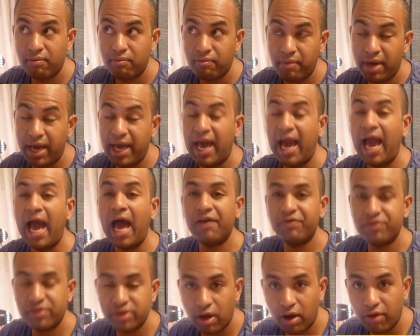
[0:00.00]
that
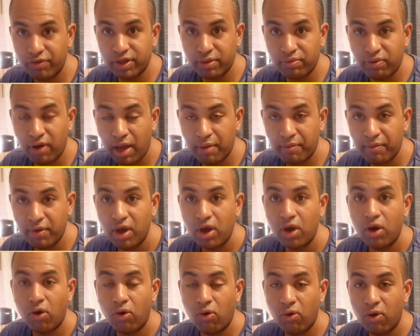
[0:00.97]
half solves the problem,
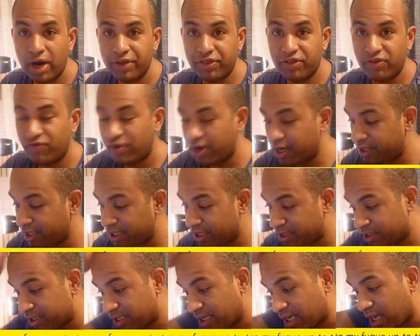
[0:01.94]
or at the very
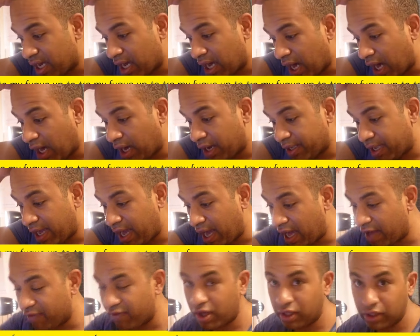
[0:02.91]
least, I'm going to
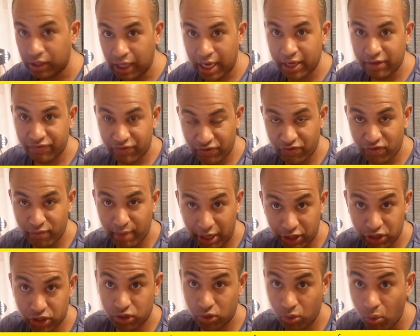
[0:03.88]
have a lot of
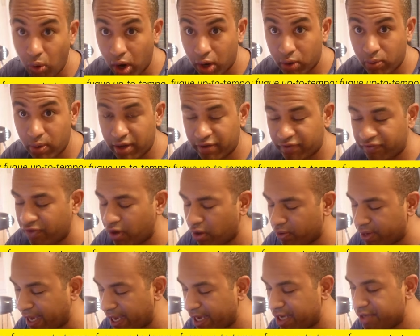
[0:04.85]
information to work with,
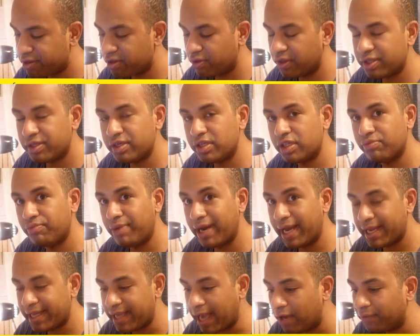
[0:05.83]
okay? So let's just
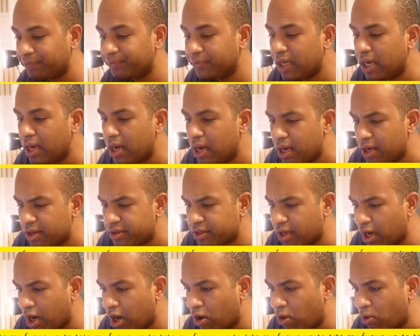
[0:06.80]
break it down.
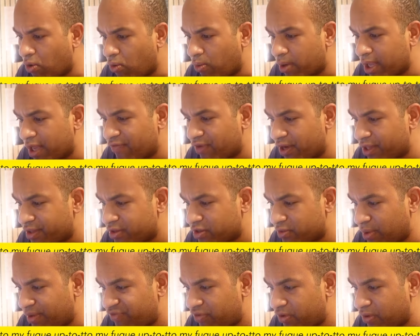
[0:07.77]
So whenever I listen
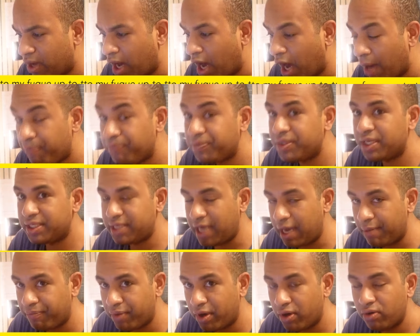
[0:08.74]
to my fugue up to
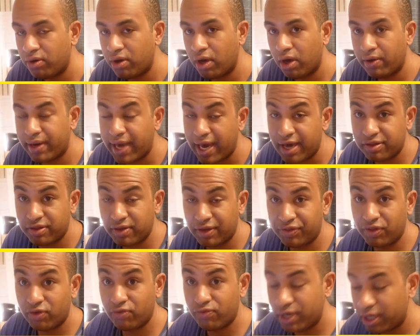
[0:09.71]
tempo, okay, so
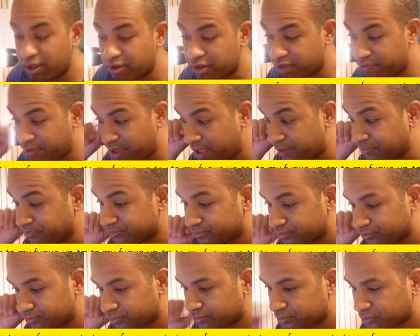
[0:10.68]
at the real speed,
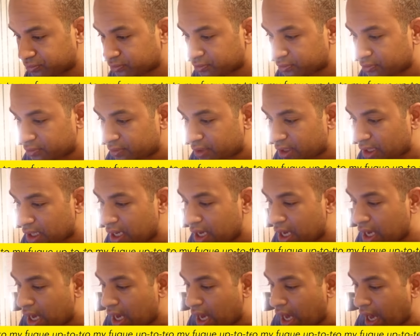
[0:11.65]

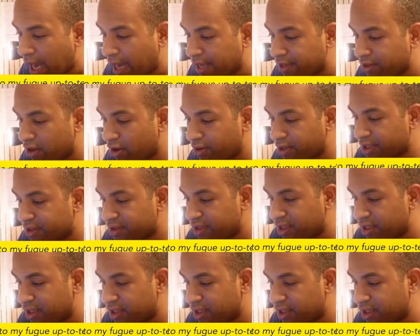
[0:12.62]
I notice